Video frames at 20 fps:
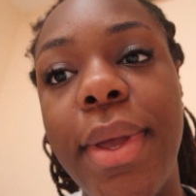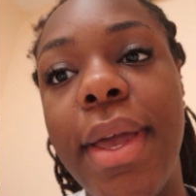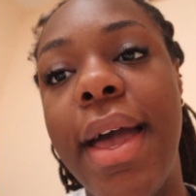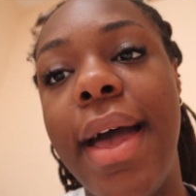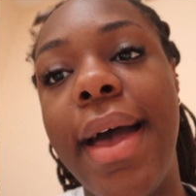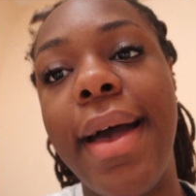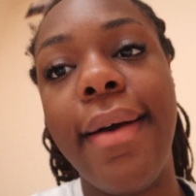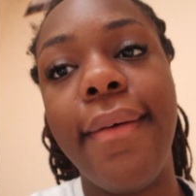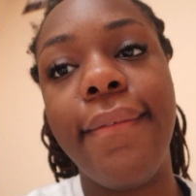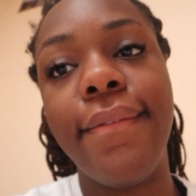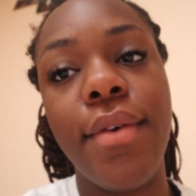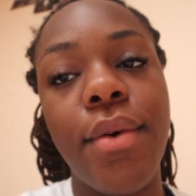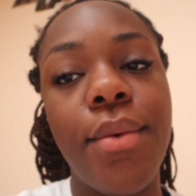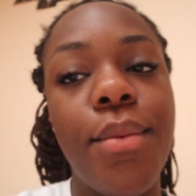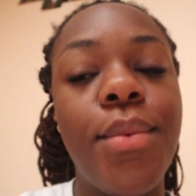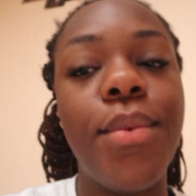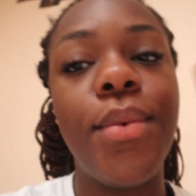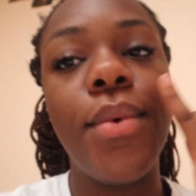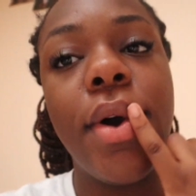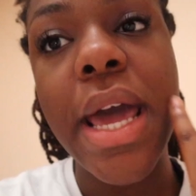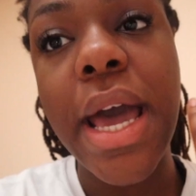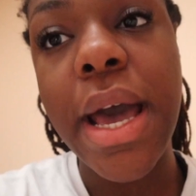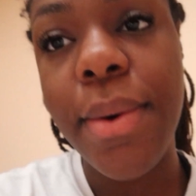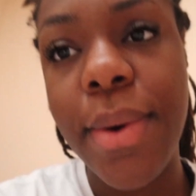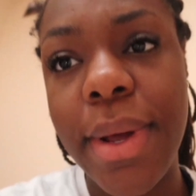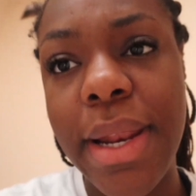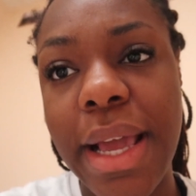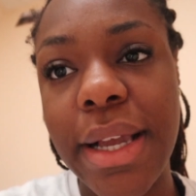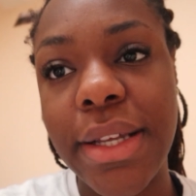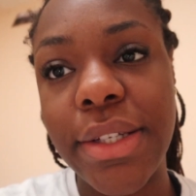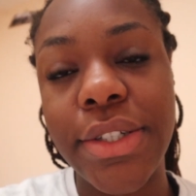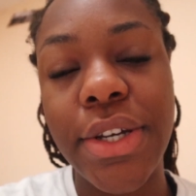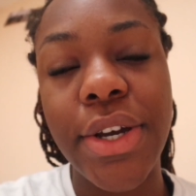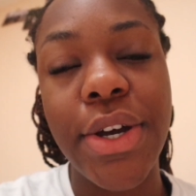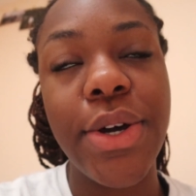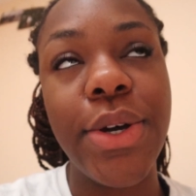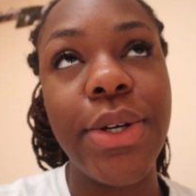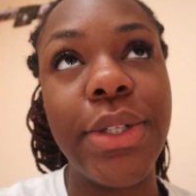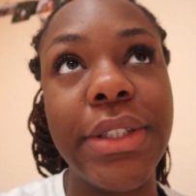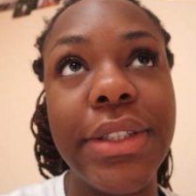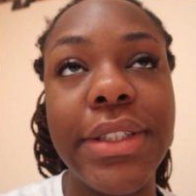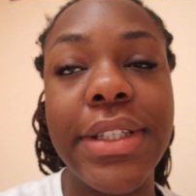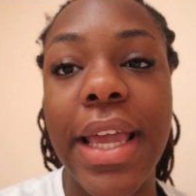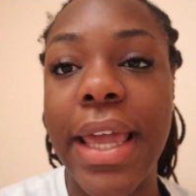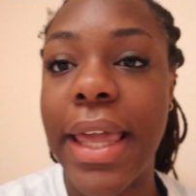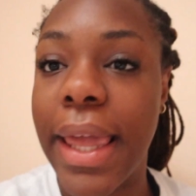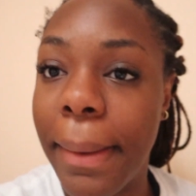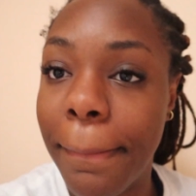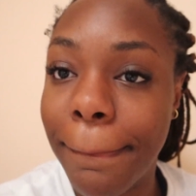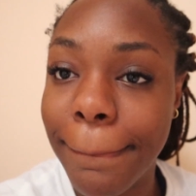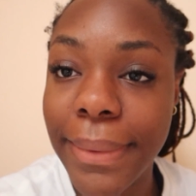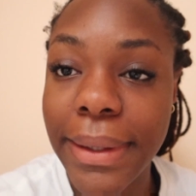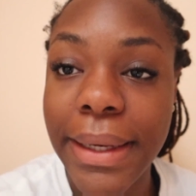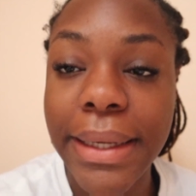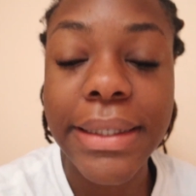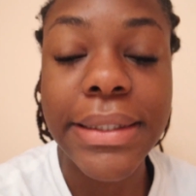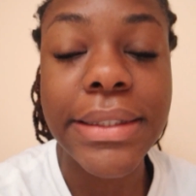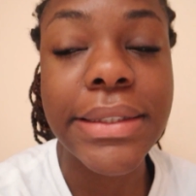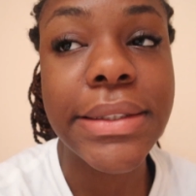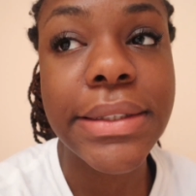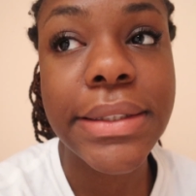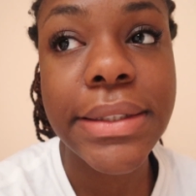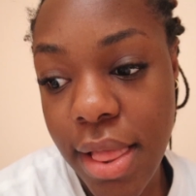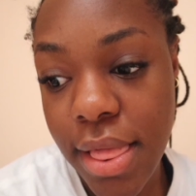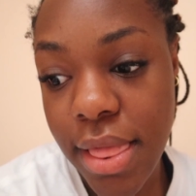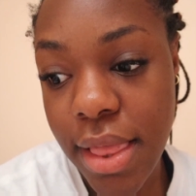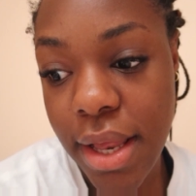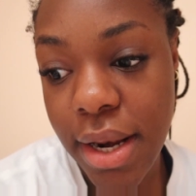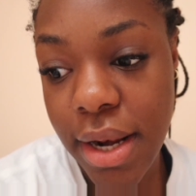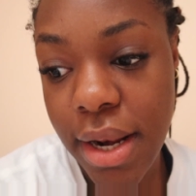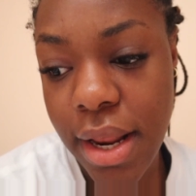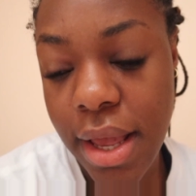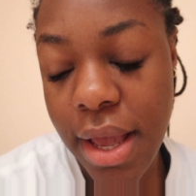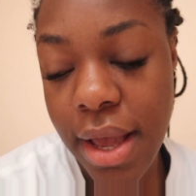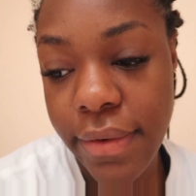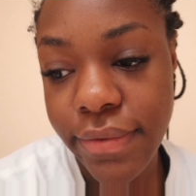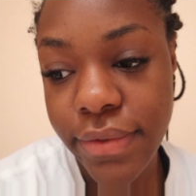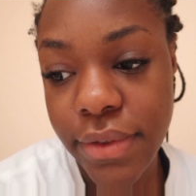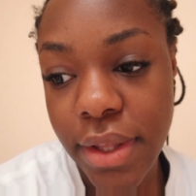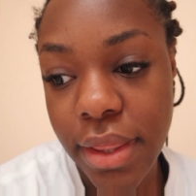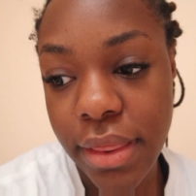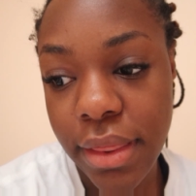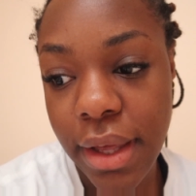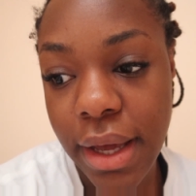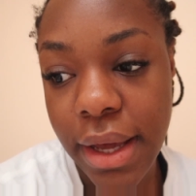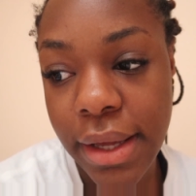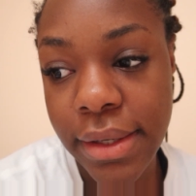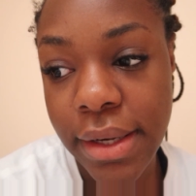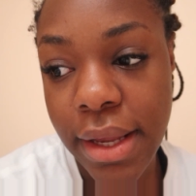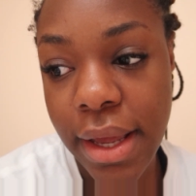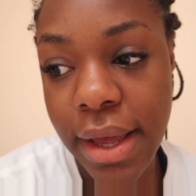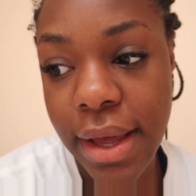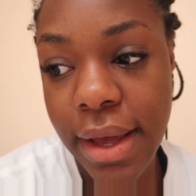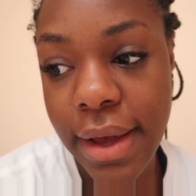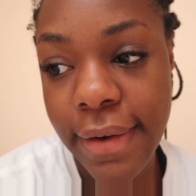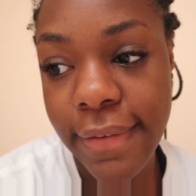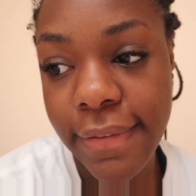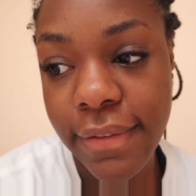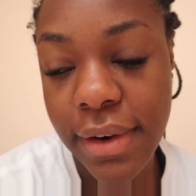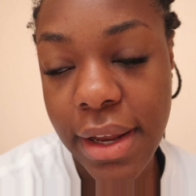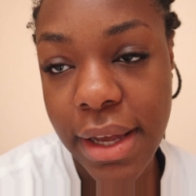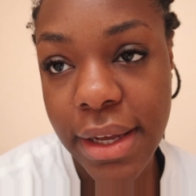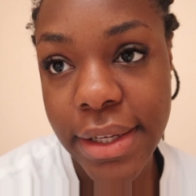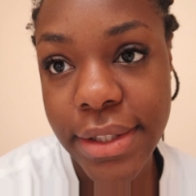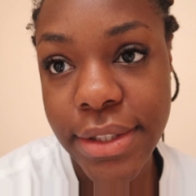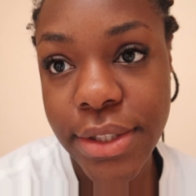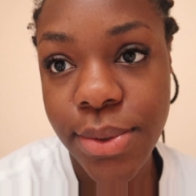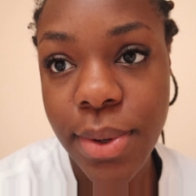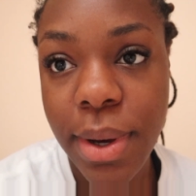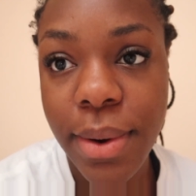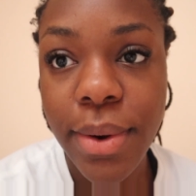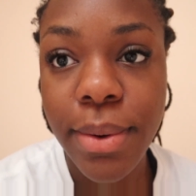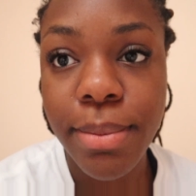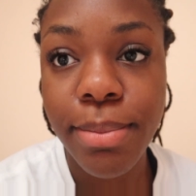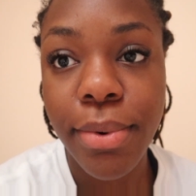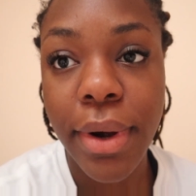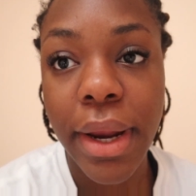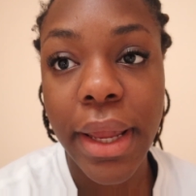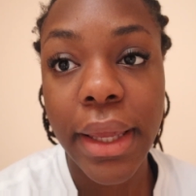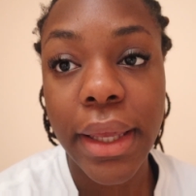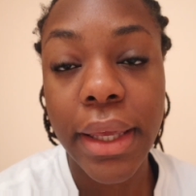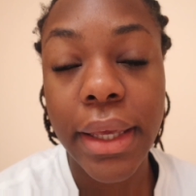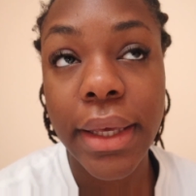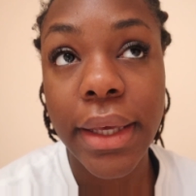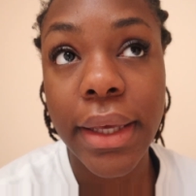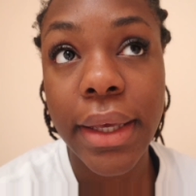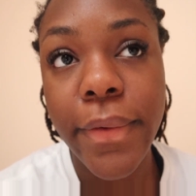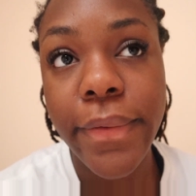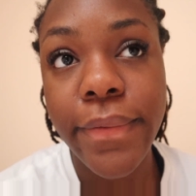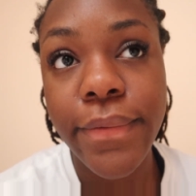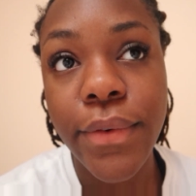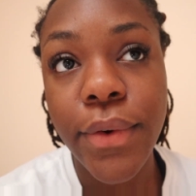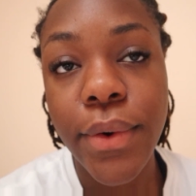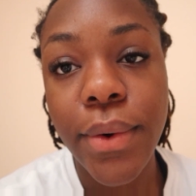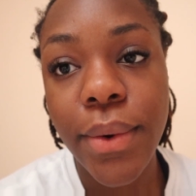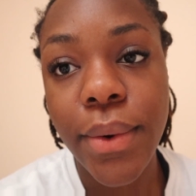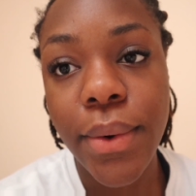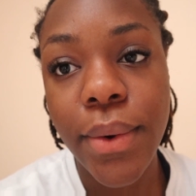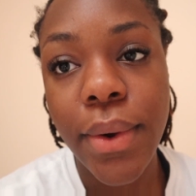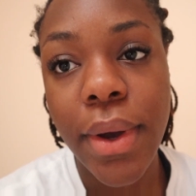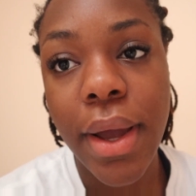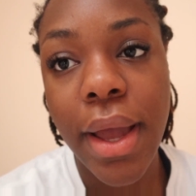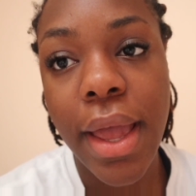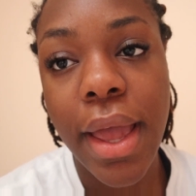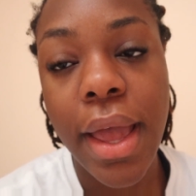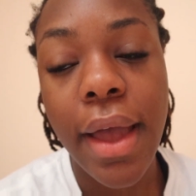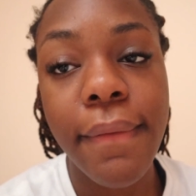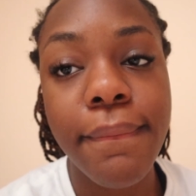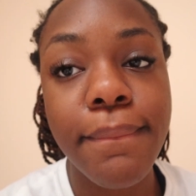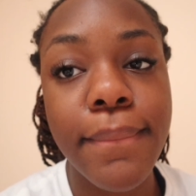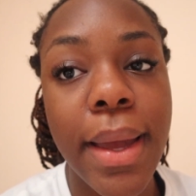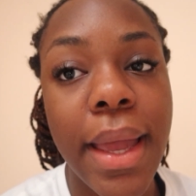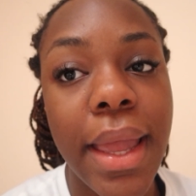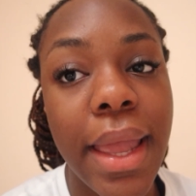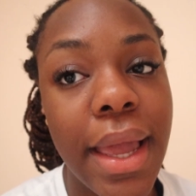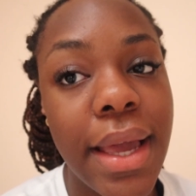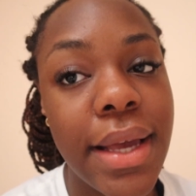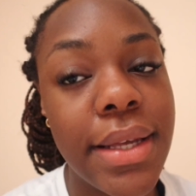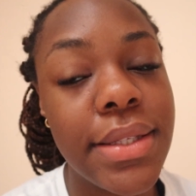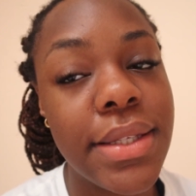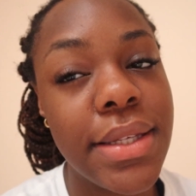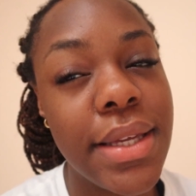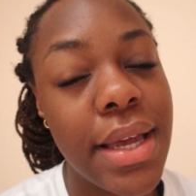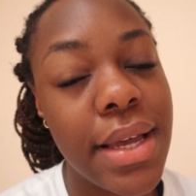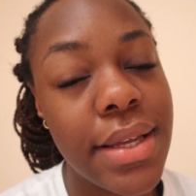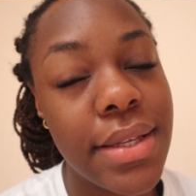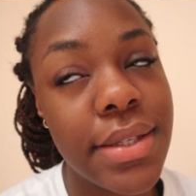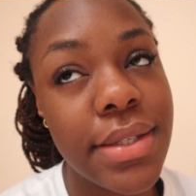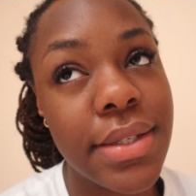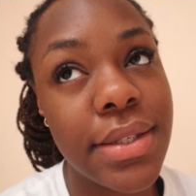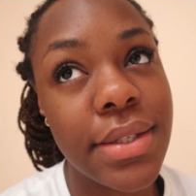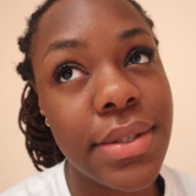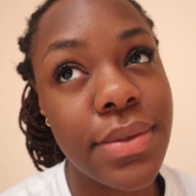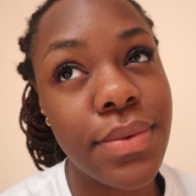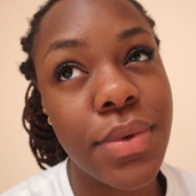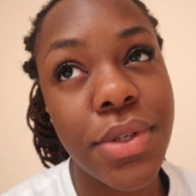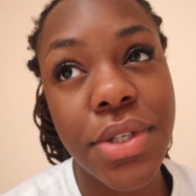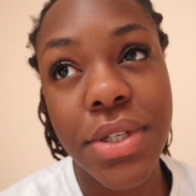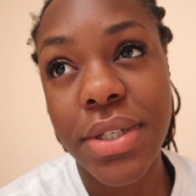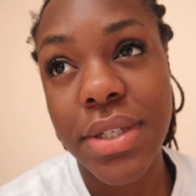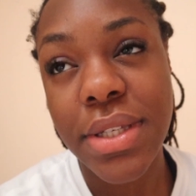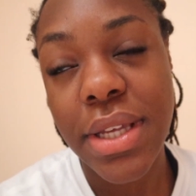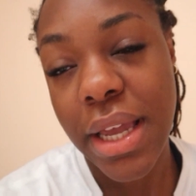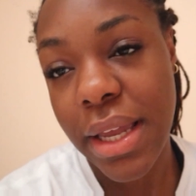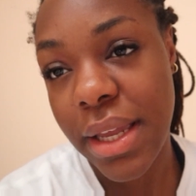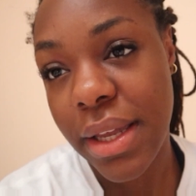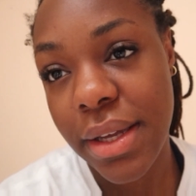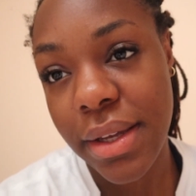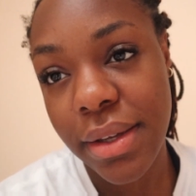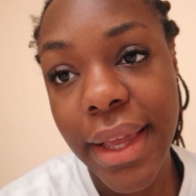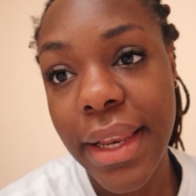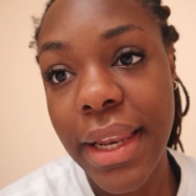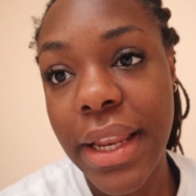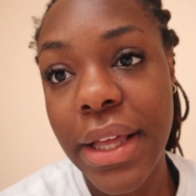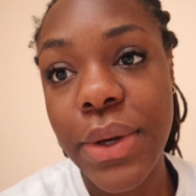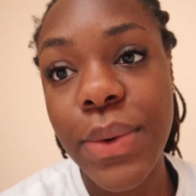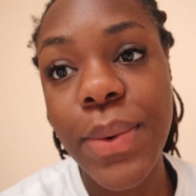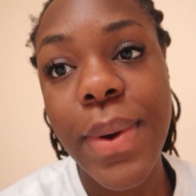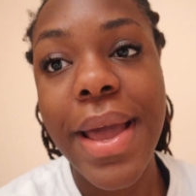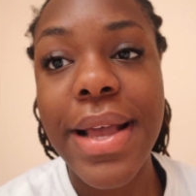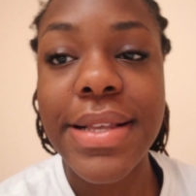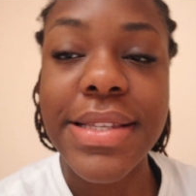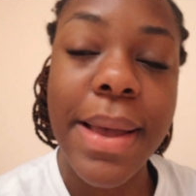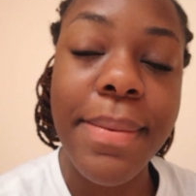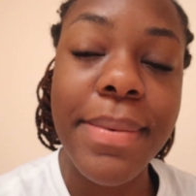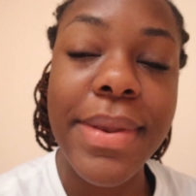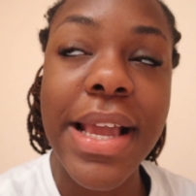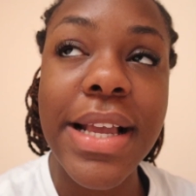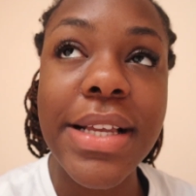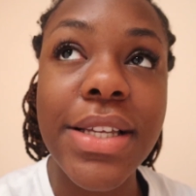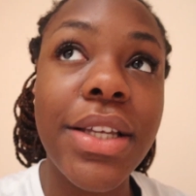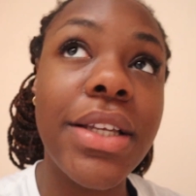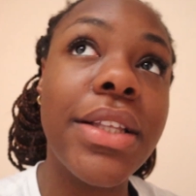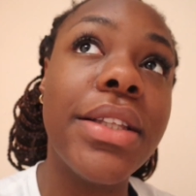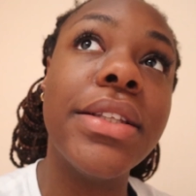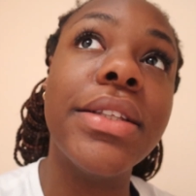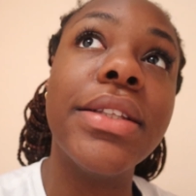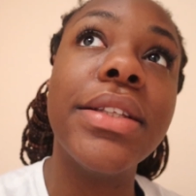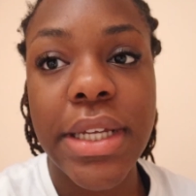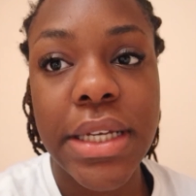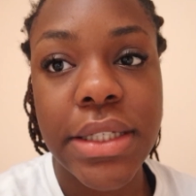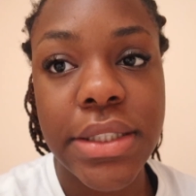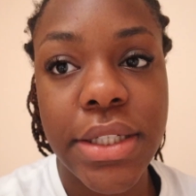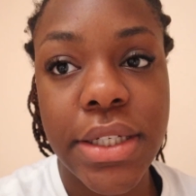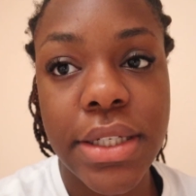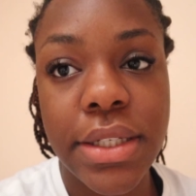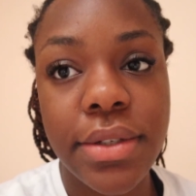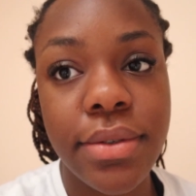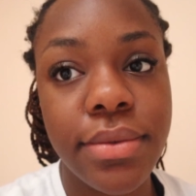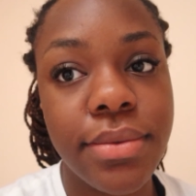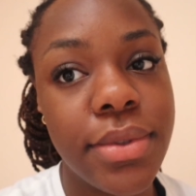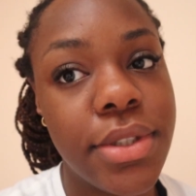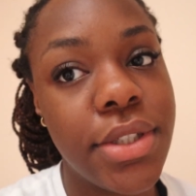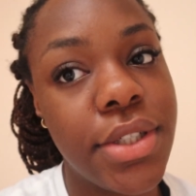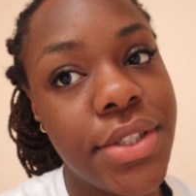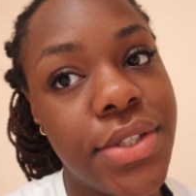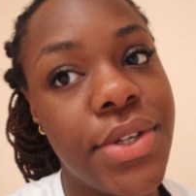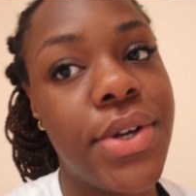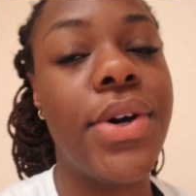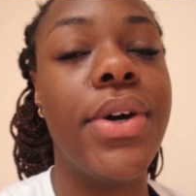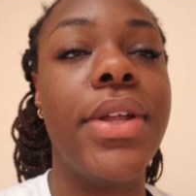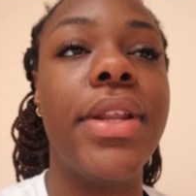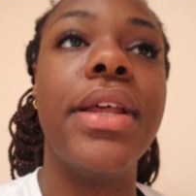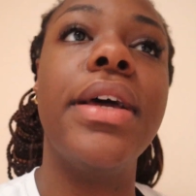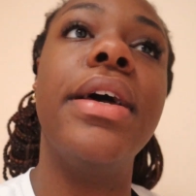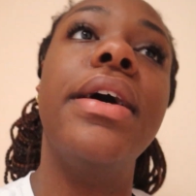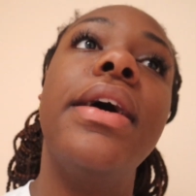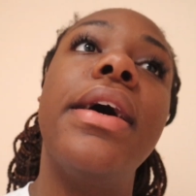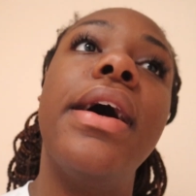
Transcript: We have a one hour lecture on taking blood, and then after that I have like a two hour break before I have my A C S, which is like clinical examination session, which is on